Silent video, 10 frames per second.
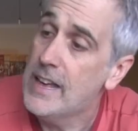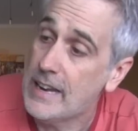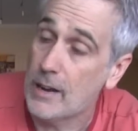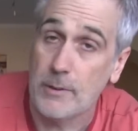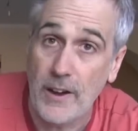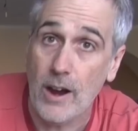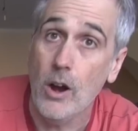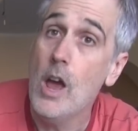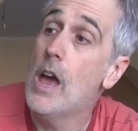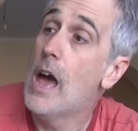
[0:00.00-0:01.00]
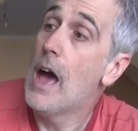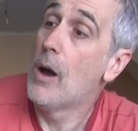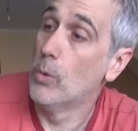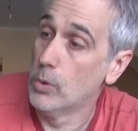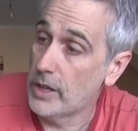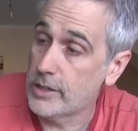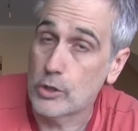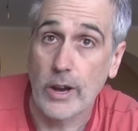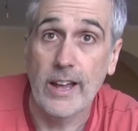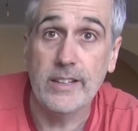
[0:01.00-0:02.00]
Now, to be fair, London
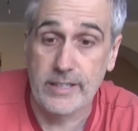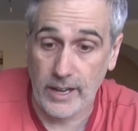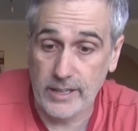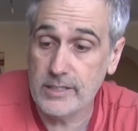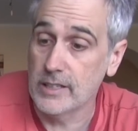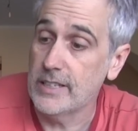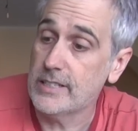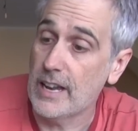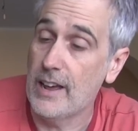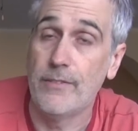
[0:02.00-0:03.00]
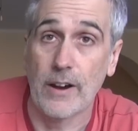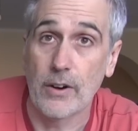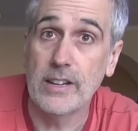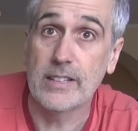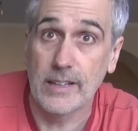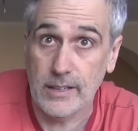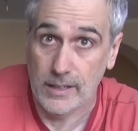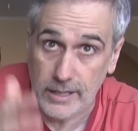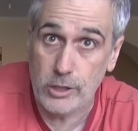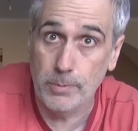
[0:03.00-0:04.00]
Dread does list a variant that
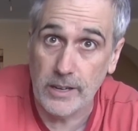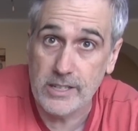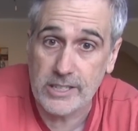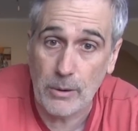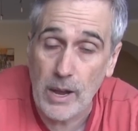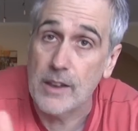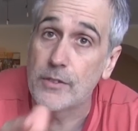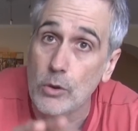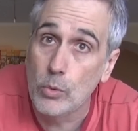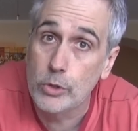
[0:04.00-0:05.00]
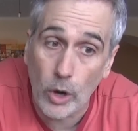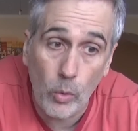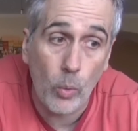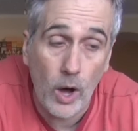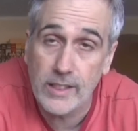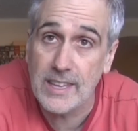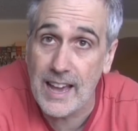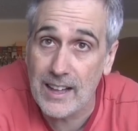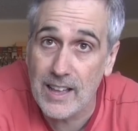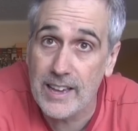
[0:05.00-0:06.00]
lets you play just that way. If you don't want the
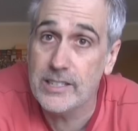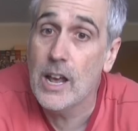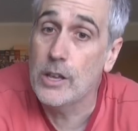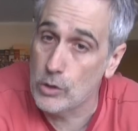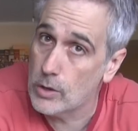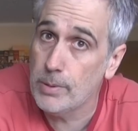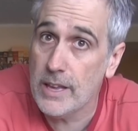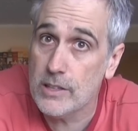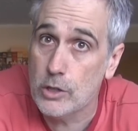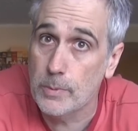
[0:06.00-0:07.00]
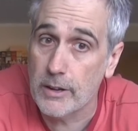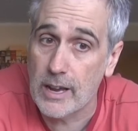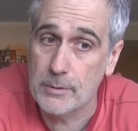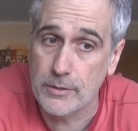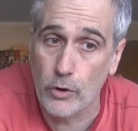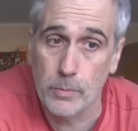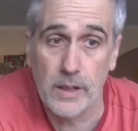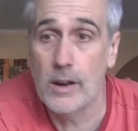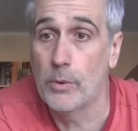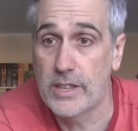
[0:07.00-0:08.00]
allies, you can play the 2-player game as a
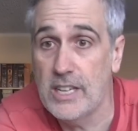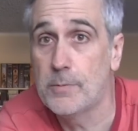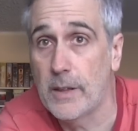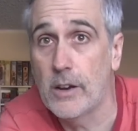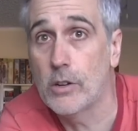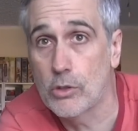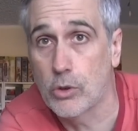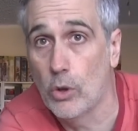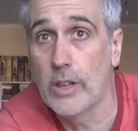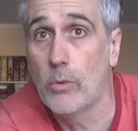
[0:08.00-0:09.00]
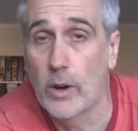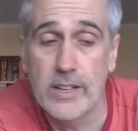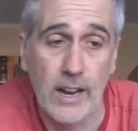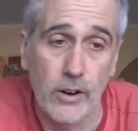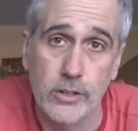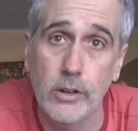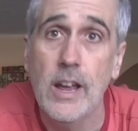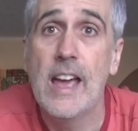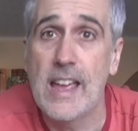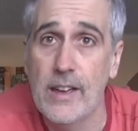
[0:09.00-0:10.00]
4-player with each player controlling 1 character,
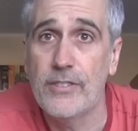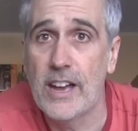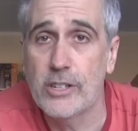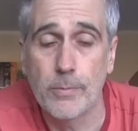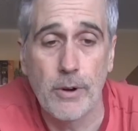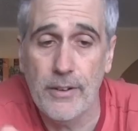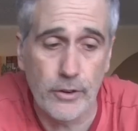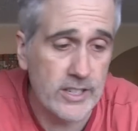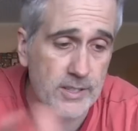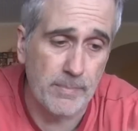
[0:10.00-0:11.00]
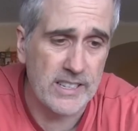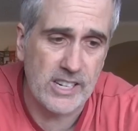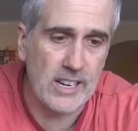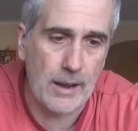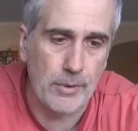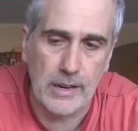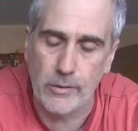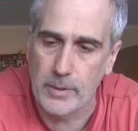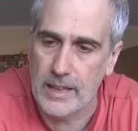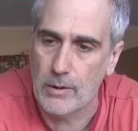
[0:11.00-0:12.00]
if that's your preference. But Jen and I would never
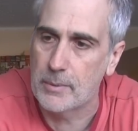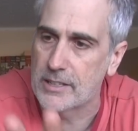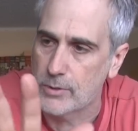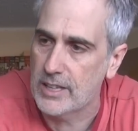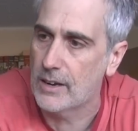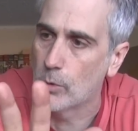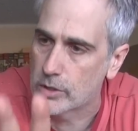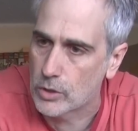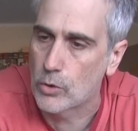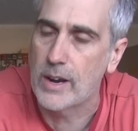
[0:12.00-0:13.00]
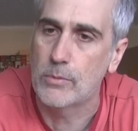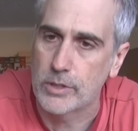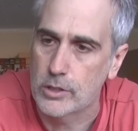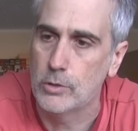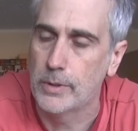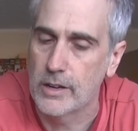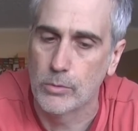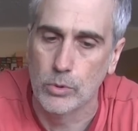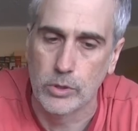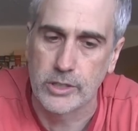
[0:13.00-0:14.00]
play that way, because we think it works great with the 2-player
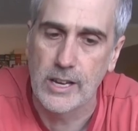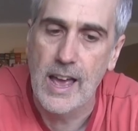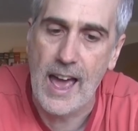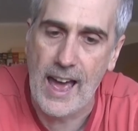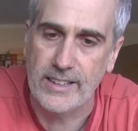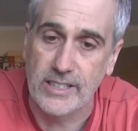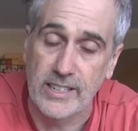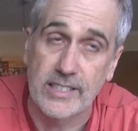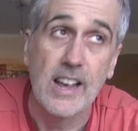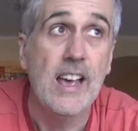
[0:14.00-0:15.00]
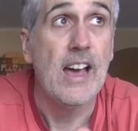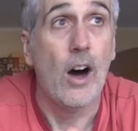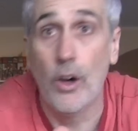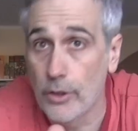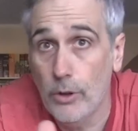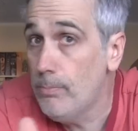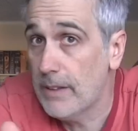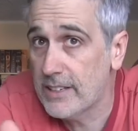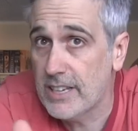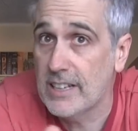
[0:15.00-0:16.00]
rules as is. Although,
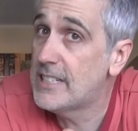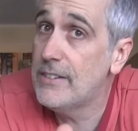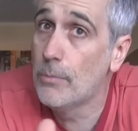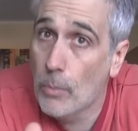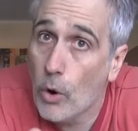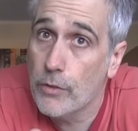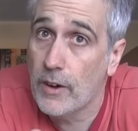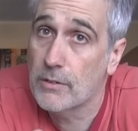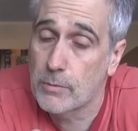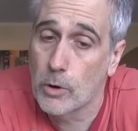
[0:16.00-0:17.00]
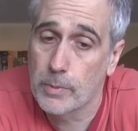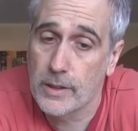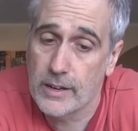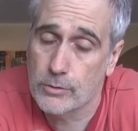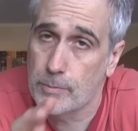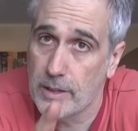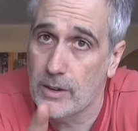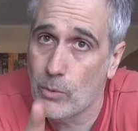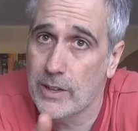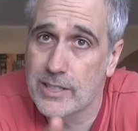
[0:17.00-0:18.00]
like I said, it's even more fun with more players. We played it
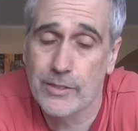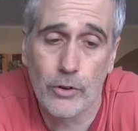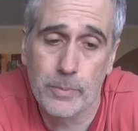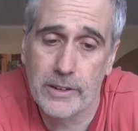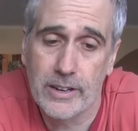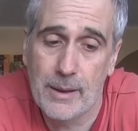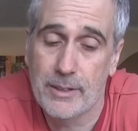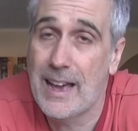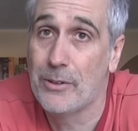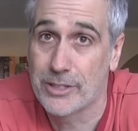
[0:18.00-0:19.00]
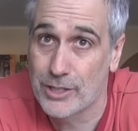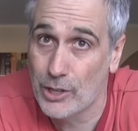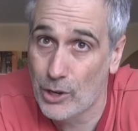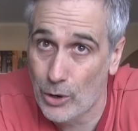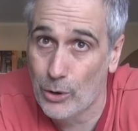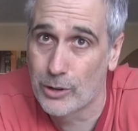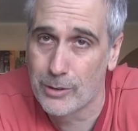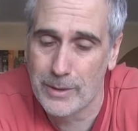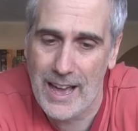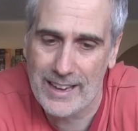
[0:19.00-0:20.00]
once as a 4-player game, and that was a total
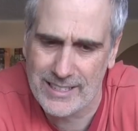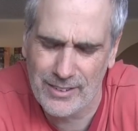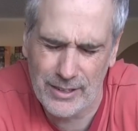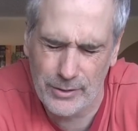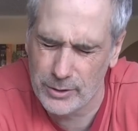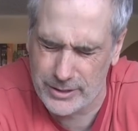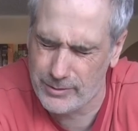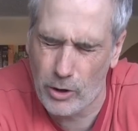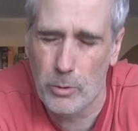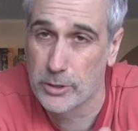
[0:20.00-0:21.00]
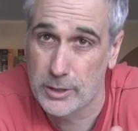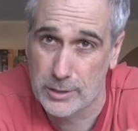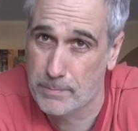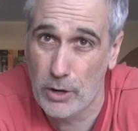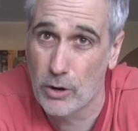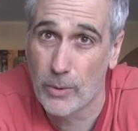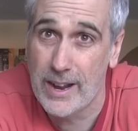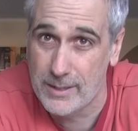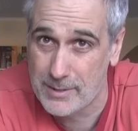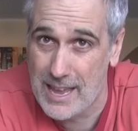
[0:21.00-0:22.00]
blast, even if it was almost just pure
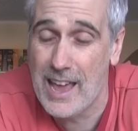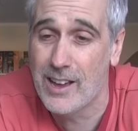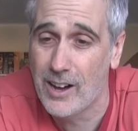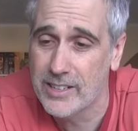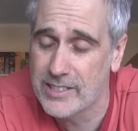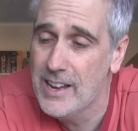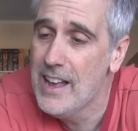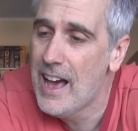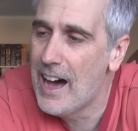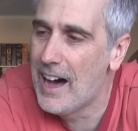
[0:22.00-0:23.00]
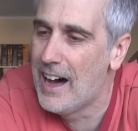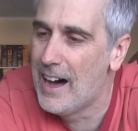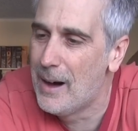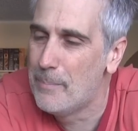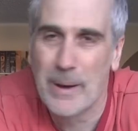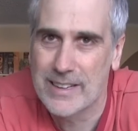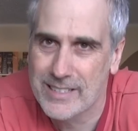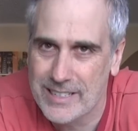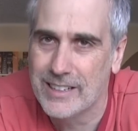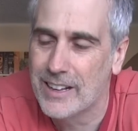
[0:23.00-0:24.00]
random chaos. But
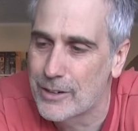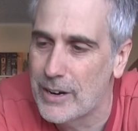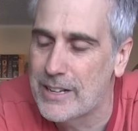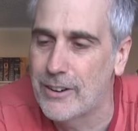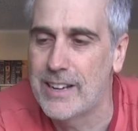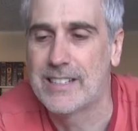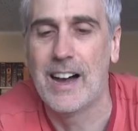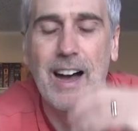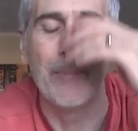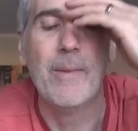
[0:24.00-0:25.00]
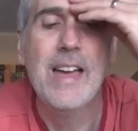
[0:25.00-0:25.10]
still, a great, great time.